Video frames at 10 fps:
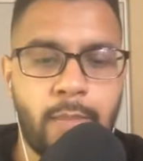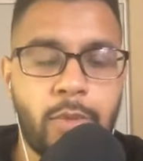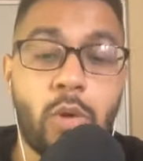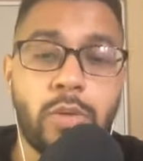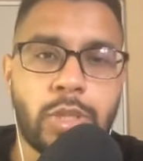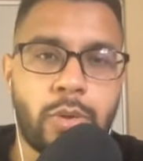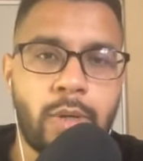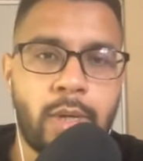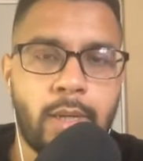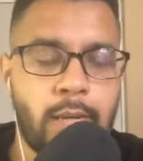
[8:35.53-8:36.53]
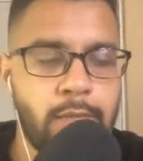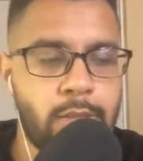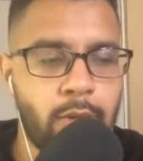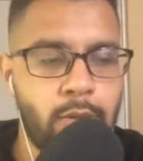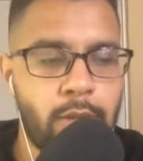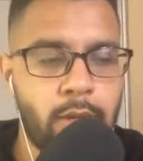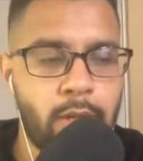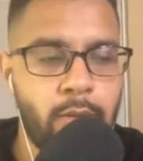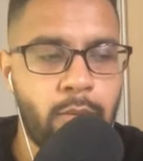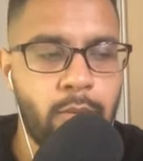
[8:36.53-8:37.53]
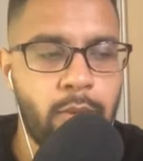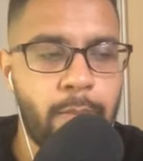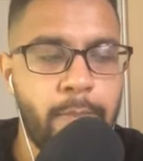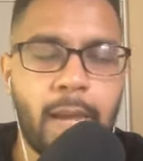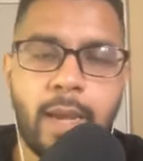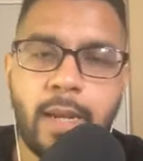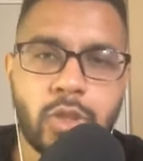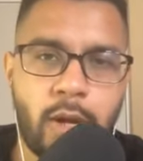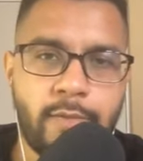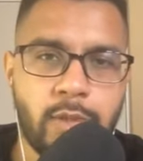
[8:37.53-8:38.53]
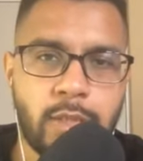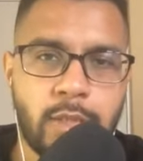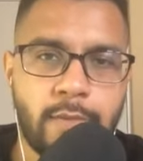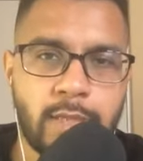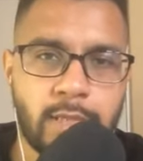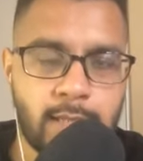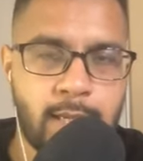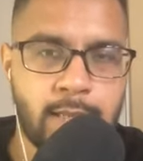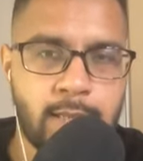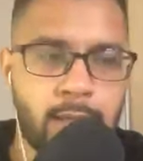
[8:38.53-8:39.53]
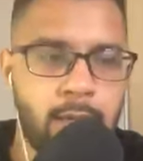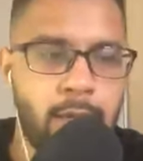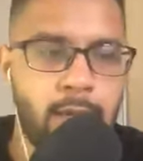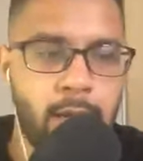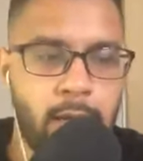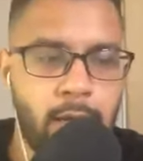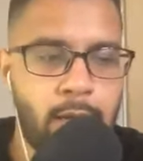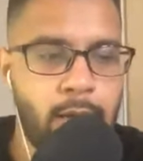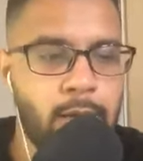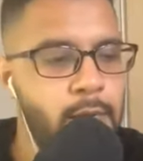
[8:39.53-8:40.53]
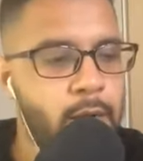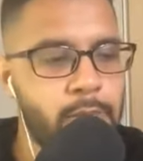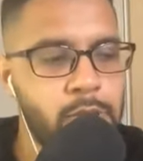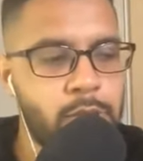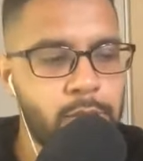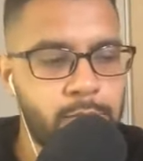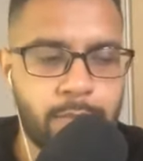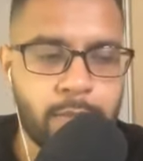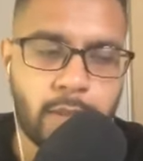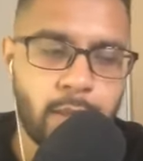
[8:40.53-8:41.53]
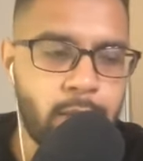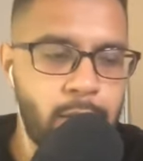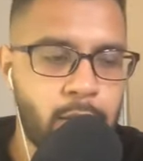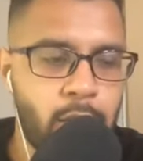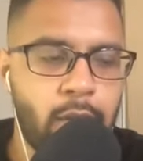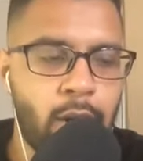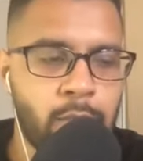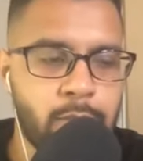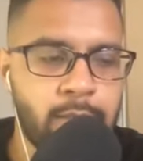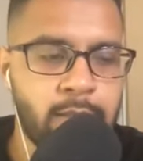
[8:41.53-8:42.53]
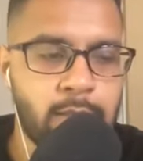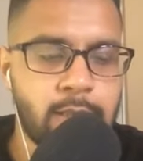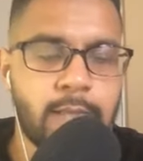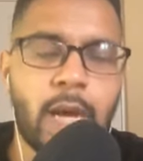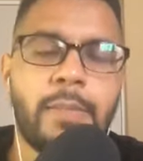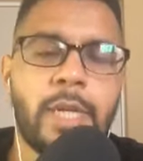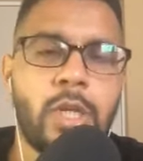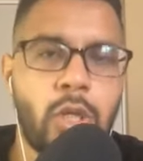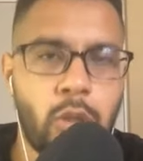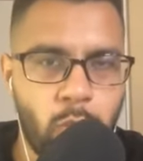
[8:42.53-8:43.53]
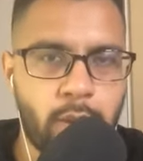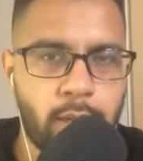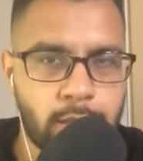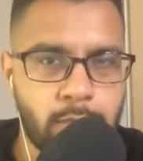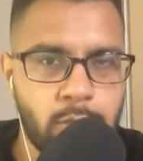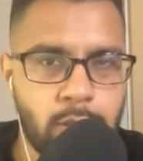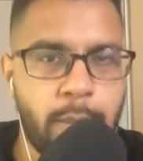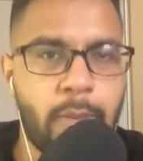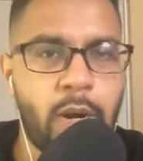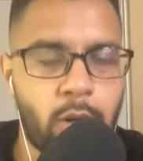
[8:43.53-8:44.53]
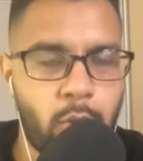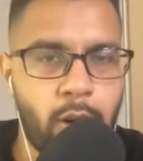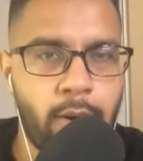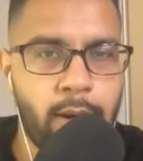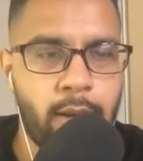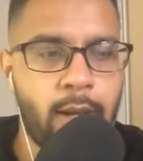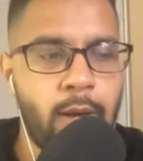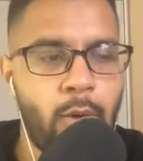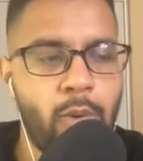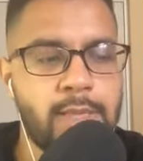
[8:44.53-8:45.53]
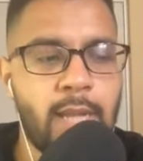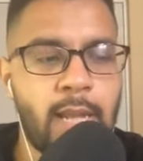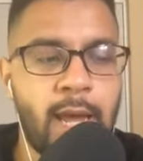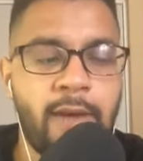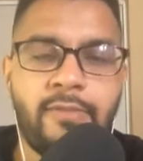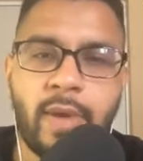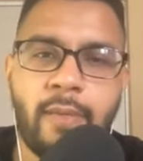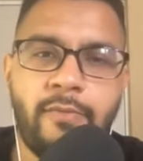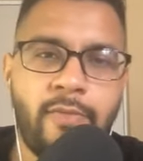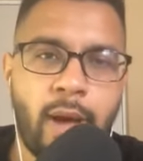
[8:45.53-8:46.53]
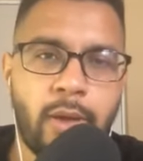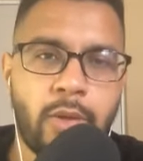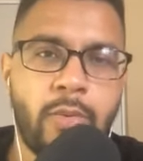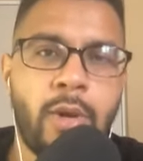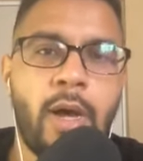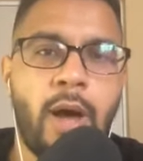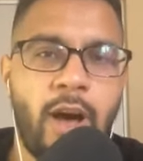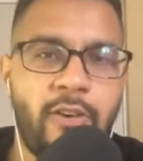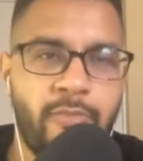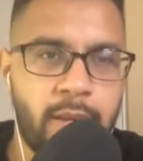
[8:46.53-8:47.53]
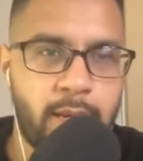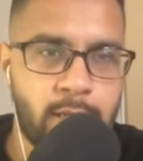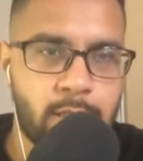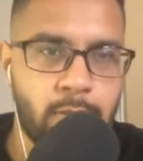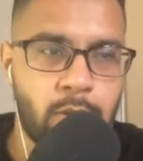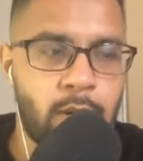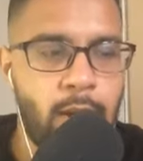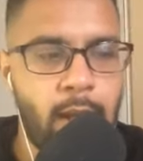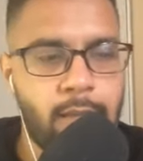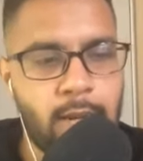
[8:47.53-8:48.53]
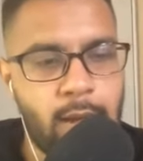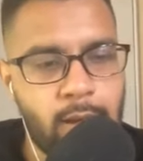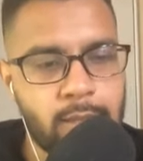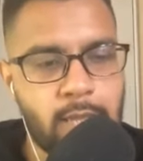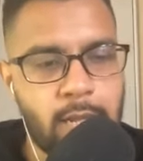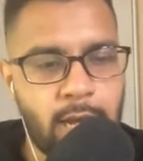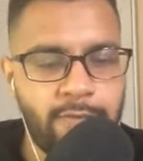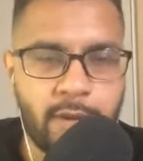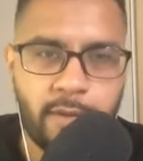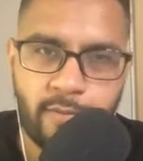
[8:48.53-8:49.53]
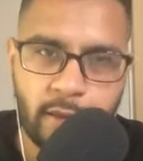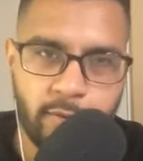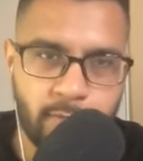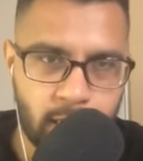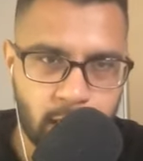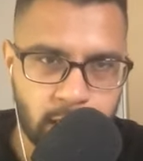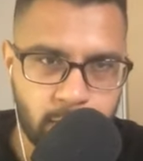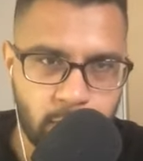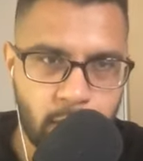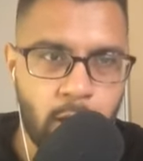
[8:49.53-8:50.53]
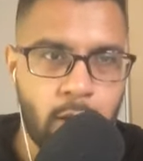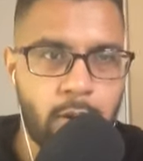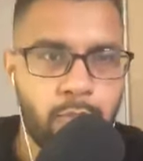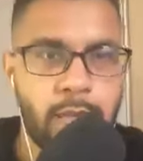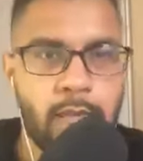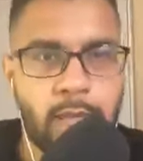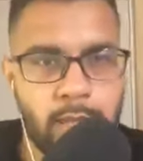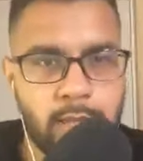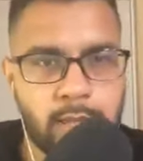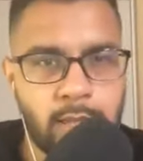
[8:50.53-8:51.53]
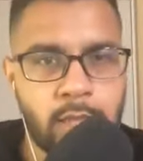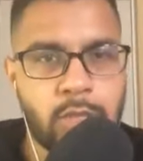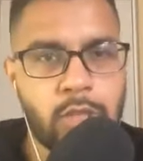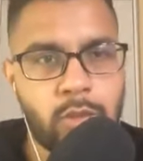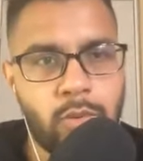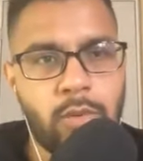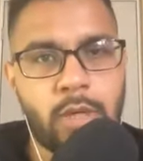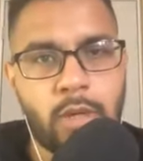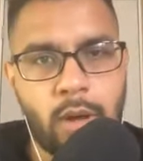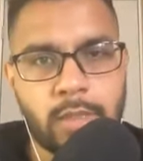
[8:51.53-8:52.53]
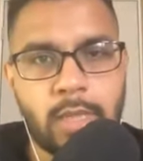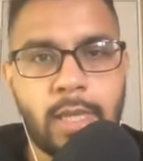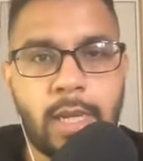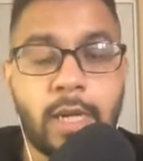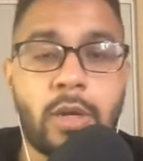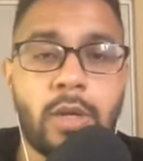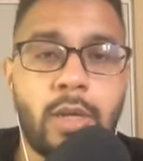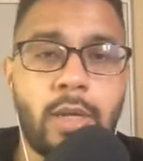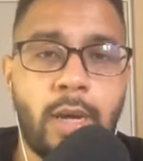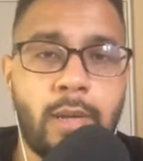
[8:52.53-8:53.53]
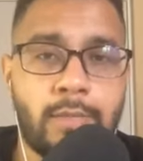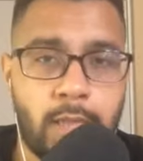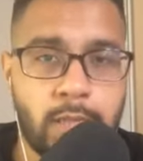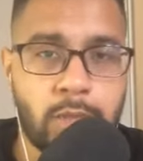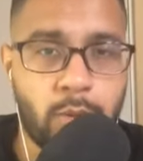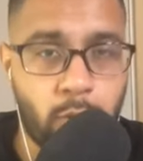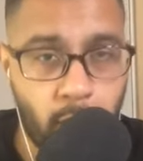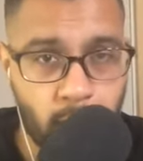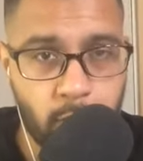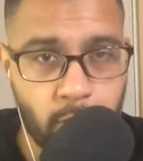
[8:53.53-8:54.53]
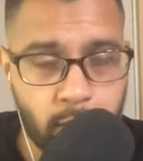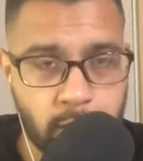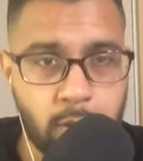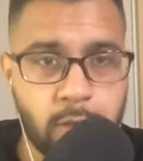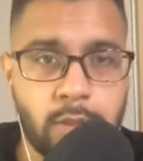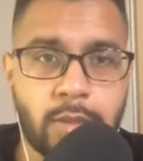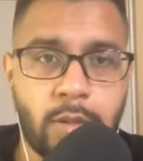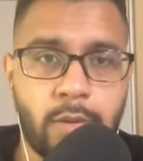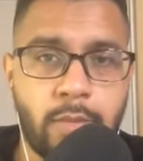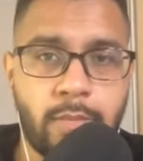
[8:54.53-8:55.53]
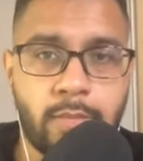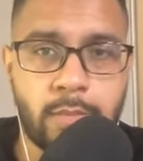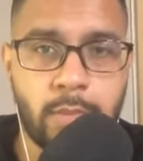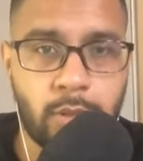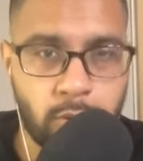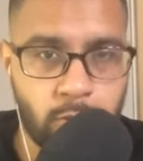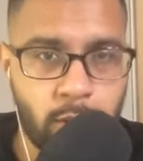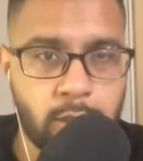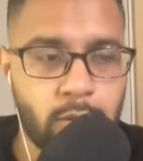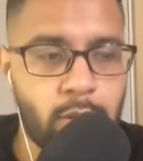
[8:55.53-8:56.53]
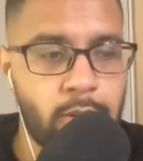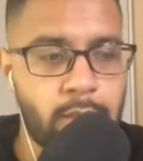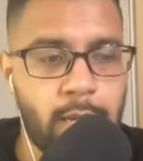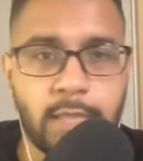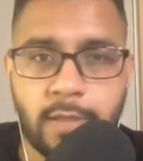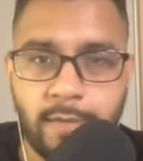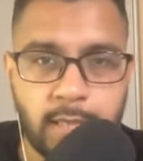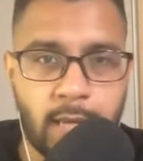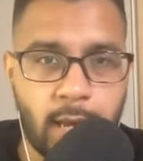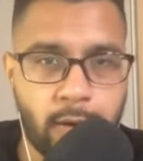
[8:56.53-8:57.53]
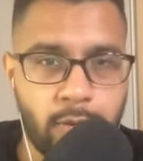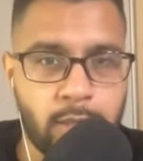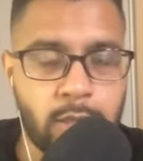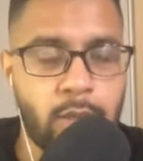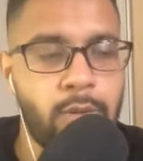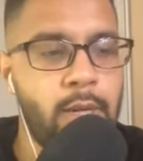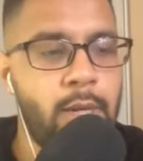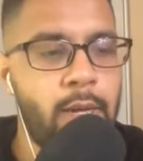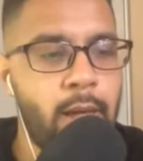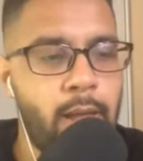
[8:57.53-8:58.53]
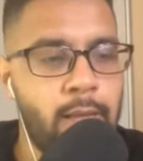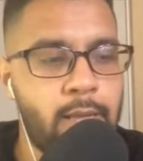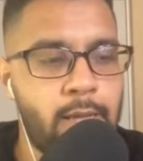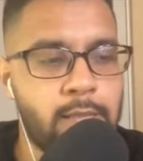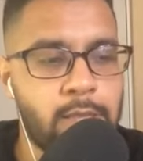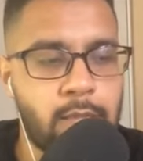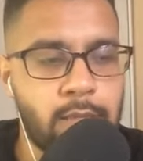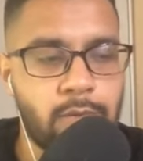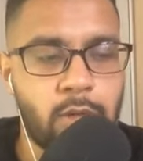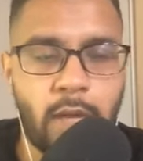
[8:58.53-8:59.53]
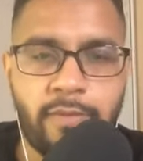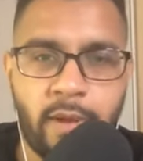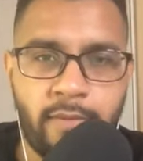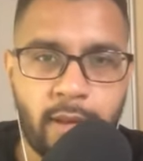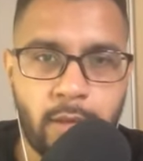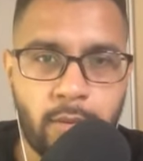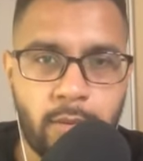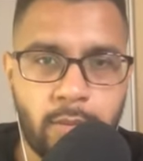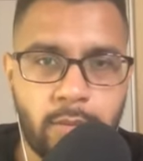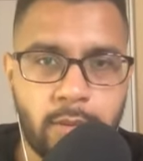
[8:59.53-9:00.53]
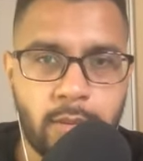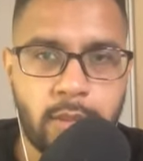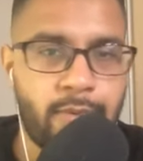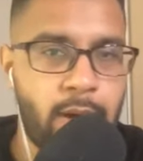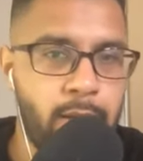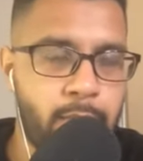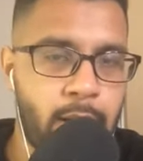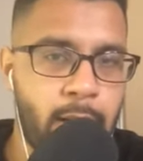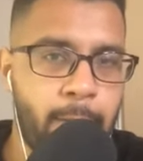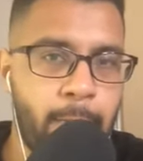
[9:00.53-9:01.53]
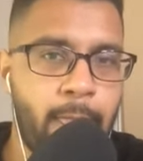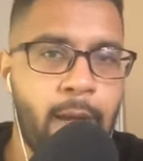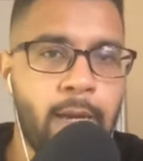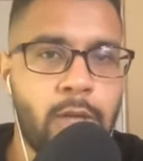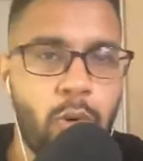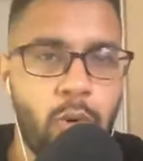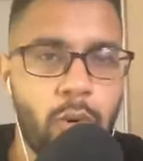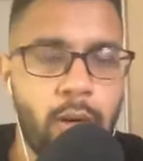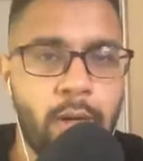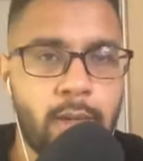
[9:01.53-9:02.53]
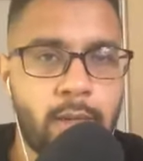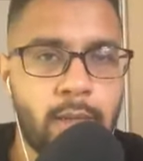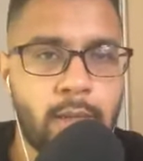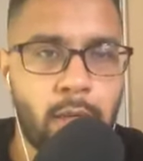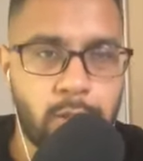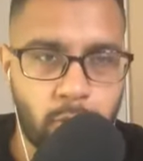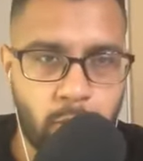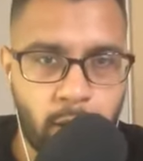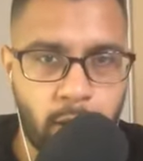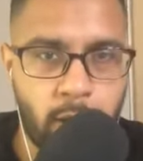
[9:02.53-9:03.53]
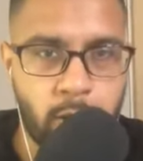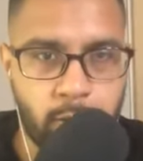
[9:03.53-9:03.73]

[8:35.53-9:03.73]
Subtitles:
the whole story. And so the main drivers of success in an e-commerce, typically in an e-commerce business, is how many new customers am I acquiring? What is the lifetime value of my customer? And then how does the lifetime value of my customer relate to the cost that it takes to acquire a new customer? So there's a ratio called the LTV to CAC ratio, and that just stands for your lifetime value divided by your cost to acquire a new